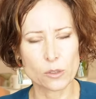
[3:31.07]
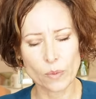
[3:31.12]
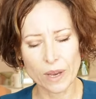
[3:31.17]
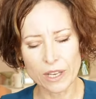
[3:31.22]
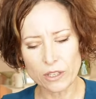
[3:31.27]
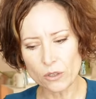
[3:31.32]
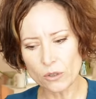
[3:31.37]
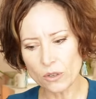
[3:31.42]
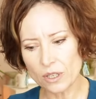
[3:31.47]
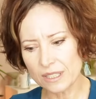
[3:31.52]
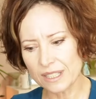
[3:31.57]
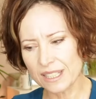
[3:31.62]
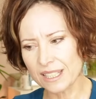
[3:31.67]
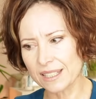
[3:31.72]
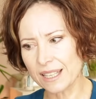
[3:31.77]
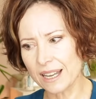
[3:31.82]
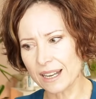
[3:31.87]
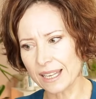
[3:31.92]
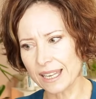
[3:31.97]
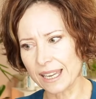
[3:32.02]
when you're
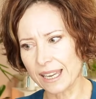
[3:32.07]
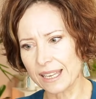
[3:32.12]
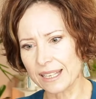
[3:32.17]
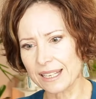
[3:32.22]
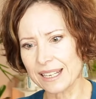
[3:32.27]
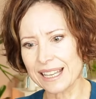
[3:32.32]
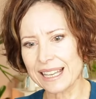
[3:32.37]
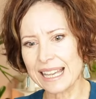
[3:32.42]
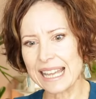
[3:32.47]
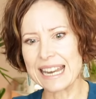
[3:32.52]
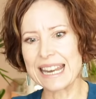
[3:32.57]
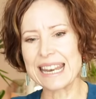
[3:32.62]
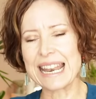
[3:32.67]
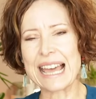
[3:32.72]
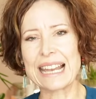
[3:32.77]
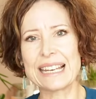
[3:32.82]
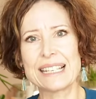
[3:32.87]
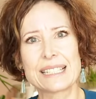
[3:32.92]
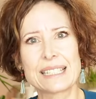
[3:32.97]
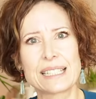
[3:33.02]
stuck in
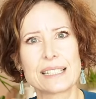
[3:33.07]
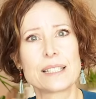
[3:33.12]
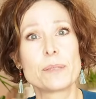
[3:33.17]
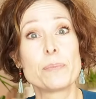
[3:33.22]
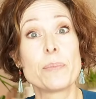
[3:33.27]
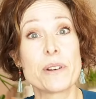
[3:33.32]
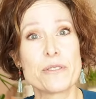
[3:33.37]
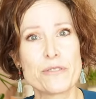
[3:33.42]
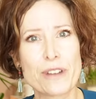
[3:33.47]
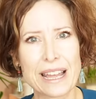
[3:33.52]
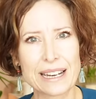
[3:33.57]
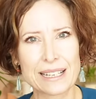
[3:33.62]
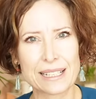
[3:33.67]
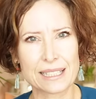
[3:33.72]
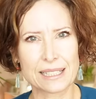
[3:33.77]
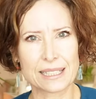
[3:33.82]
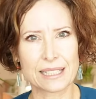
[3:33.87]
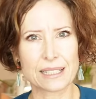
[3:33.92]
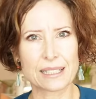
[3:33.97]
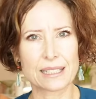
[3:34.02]
analysis
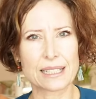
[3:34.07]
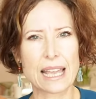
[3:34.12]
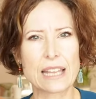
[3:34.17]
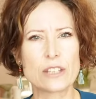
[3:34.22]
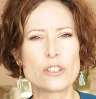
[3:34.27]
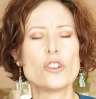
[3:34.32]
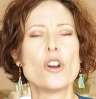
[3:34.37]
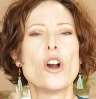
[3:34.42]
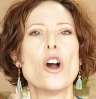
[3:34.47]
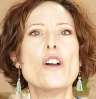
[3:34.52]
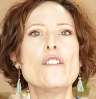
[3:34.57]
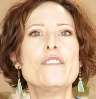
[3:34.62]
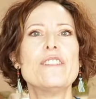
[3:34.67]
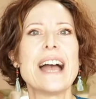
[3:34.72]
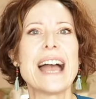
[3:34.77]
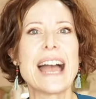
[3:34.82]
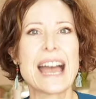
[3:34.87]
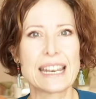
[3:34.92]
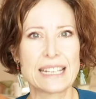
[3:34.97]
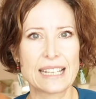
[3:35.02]
paralysis and you
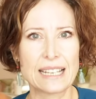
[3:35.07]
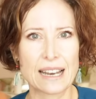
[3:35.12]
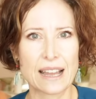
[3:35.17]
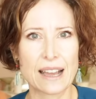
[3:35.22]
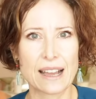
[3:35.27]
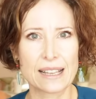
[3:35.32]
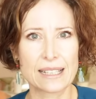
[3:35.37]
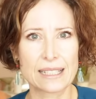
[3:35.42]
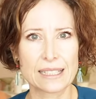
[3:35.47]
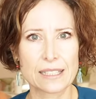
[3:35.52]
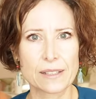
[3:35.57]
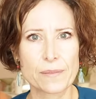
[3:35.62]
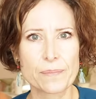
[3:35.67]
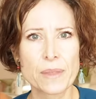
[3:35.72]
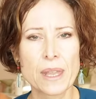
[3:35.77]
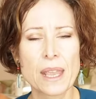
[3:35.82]
overanalyze,